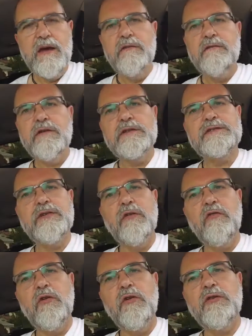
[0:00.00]
First
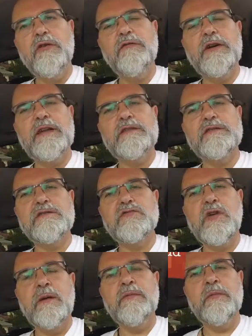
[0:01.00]
of all, don't forget to
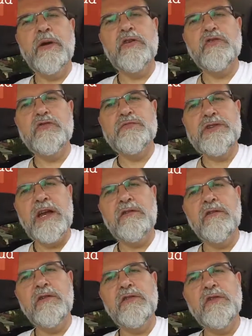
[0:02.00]
subscribe to my YouTube
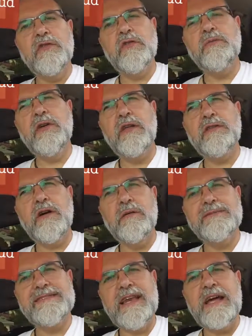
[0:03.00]
channel,
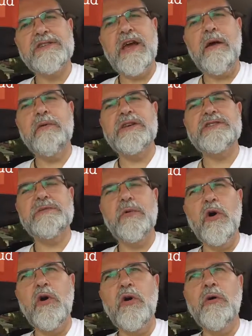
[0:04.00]

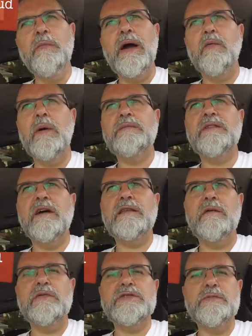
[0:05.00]
youtube.com/erigibo, my website
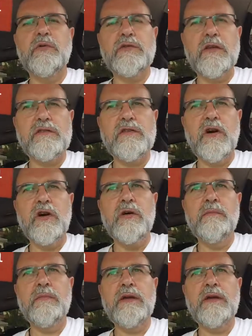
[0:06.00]
erigibo.com.